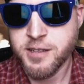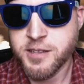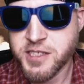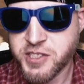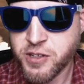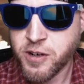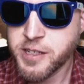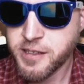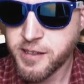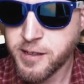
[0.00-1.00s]
they
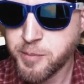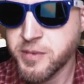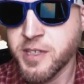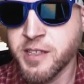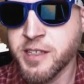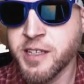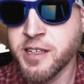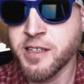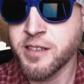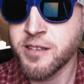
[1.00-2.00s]
started it up and
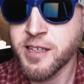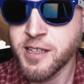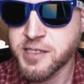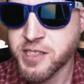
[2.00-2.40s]
then they let